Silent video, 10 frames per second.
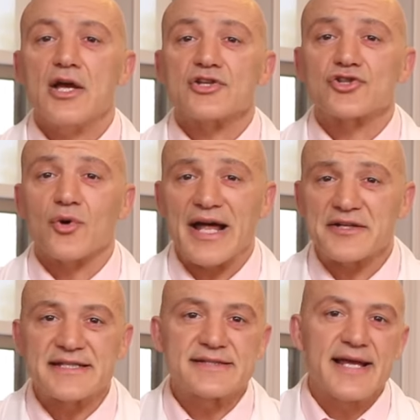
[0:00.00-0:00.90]
So, how
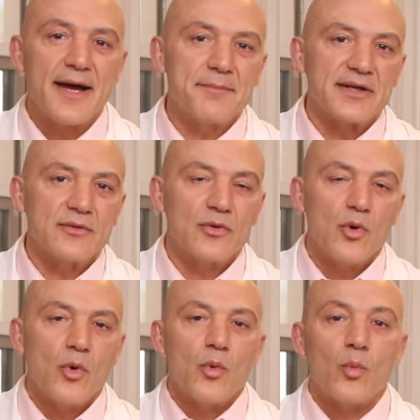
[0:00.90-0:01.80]
does this happen?
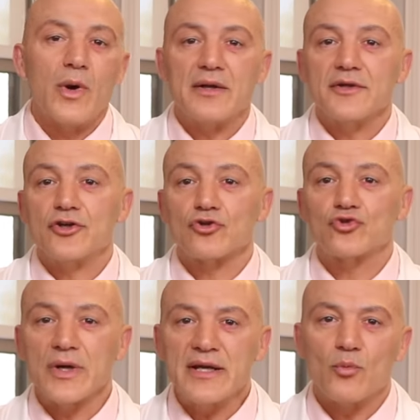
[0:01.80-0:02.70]
Well, your
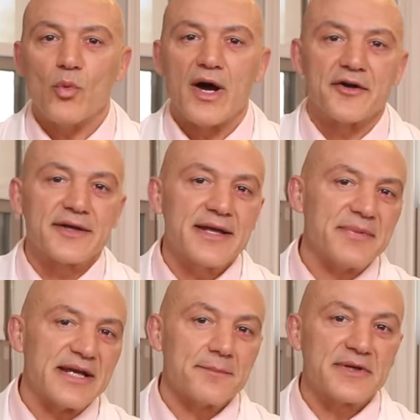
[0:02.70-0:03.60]
drinking water can
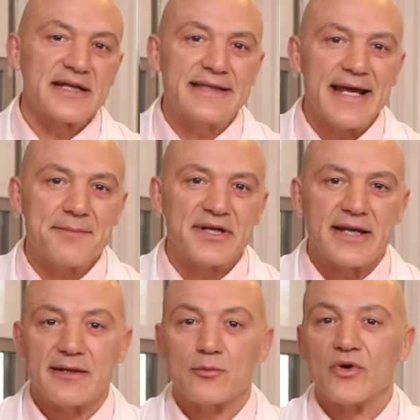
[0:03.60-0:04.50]
become
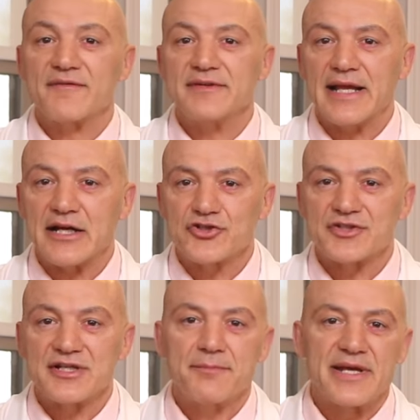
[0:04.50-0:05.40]
contaminated with
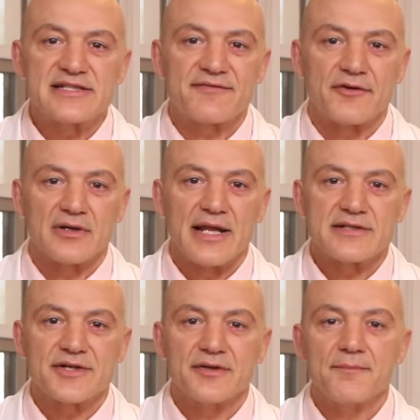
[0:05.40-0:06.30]
nitrogen based
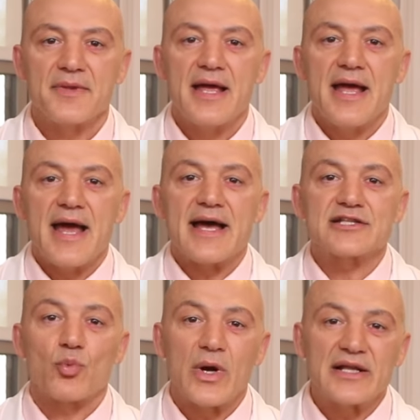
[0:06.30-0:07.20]
fertilizer,
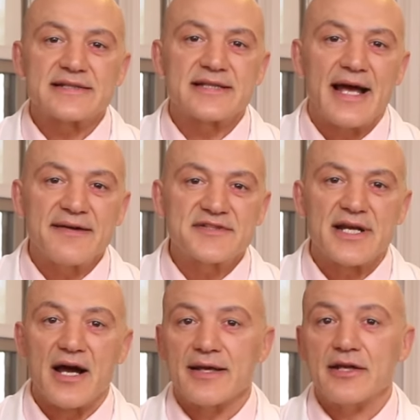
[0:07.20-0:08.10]
as well as
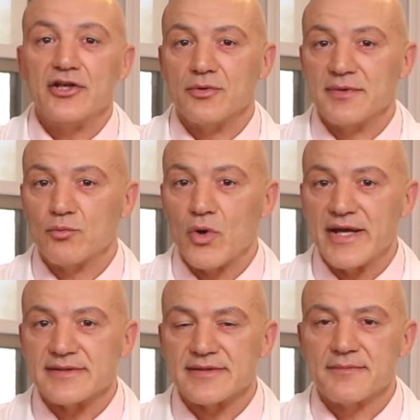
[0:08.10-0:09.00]
livestock and human
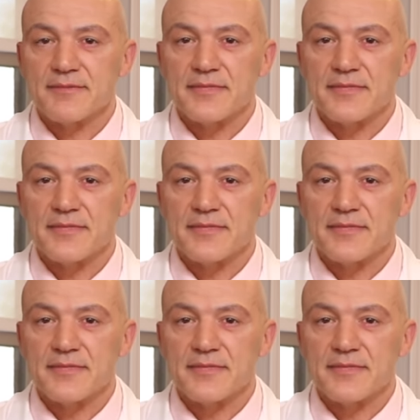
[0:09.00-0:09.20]
waste.